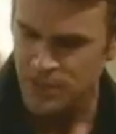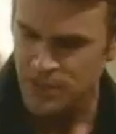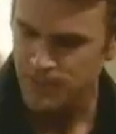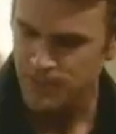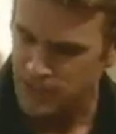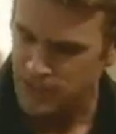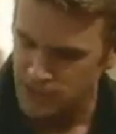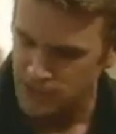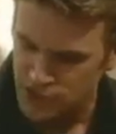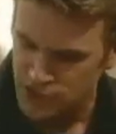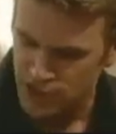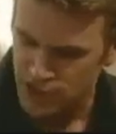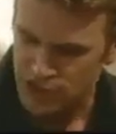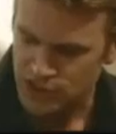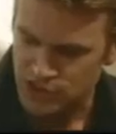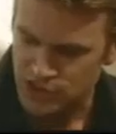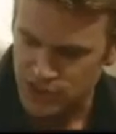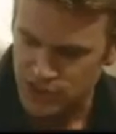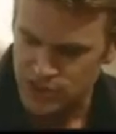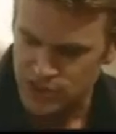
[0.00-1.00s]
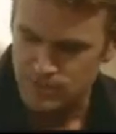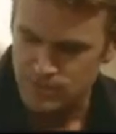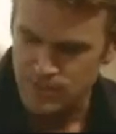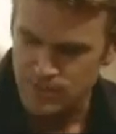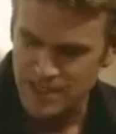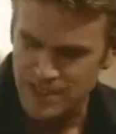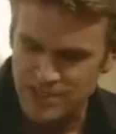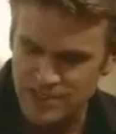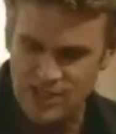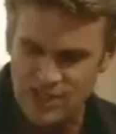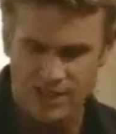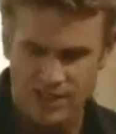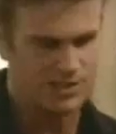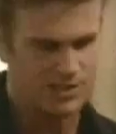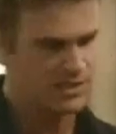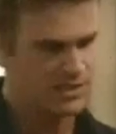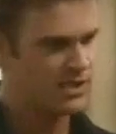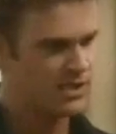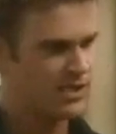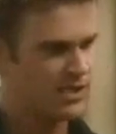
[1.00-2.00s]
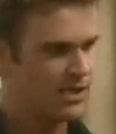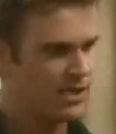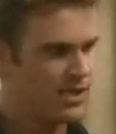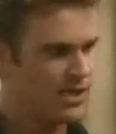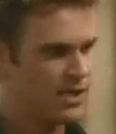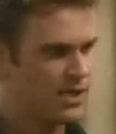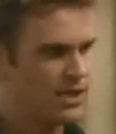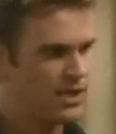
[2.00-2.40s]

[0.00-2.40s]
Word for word: or something. But it just doesn't make sense.